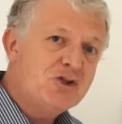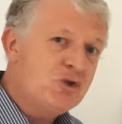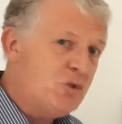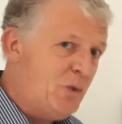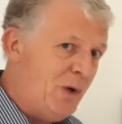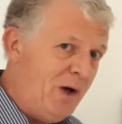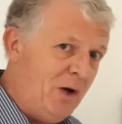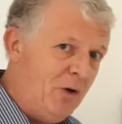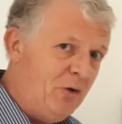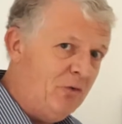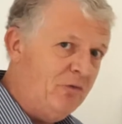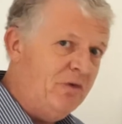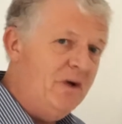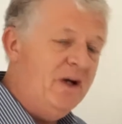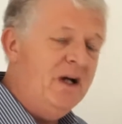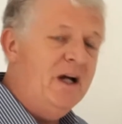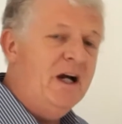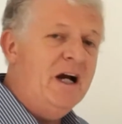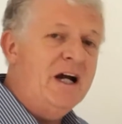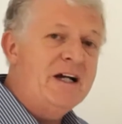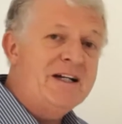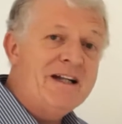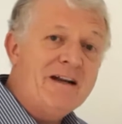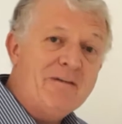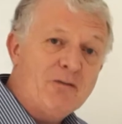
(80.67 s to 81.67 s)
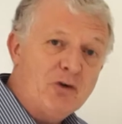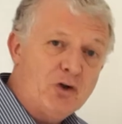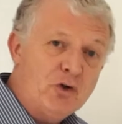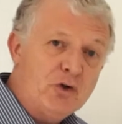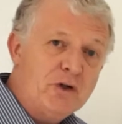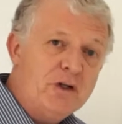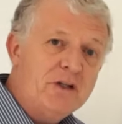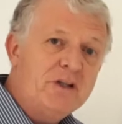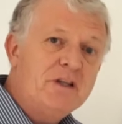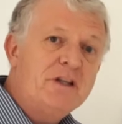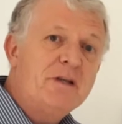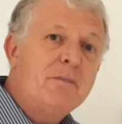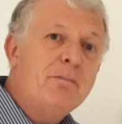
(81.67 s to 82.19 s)
12 and have a look
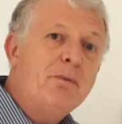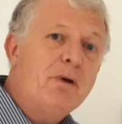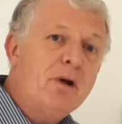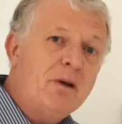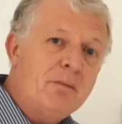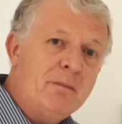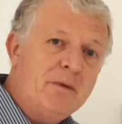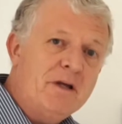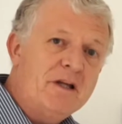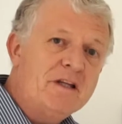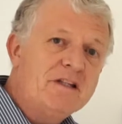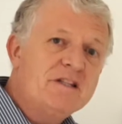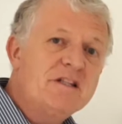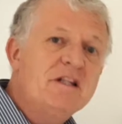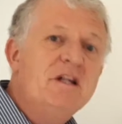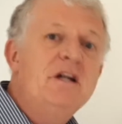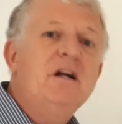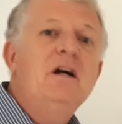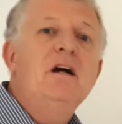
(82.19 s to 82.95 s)
at the plumbers